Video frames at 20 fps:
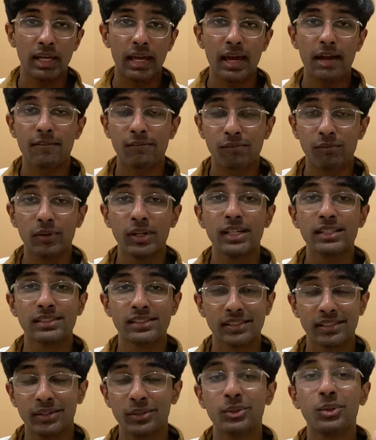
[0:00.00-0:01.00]
every
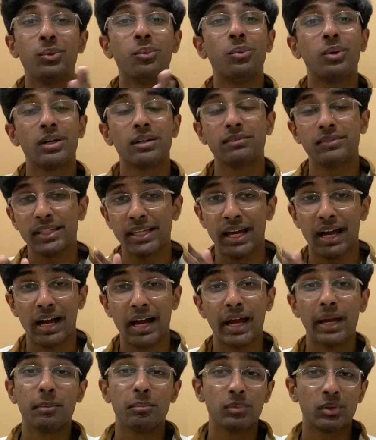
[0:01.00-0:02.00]
single one of the
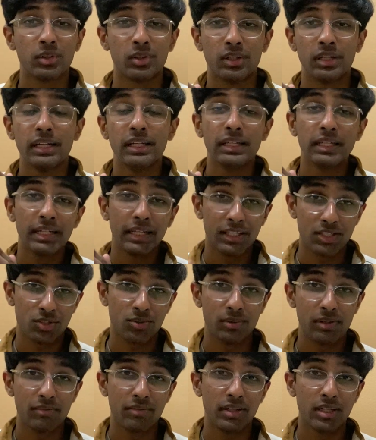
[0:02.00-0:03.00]
Heimler
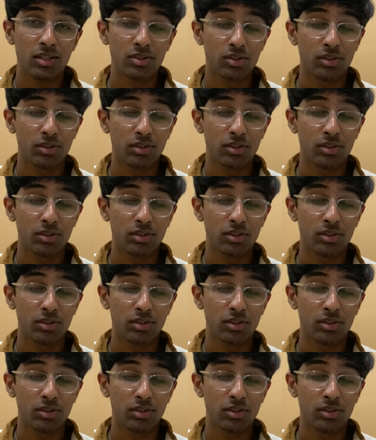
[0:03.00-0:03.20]
history videos.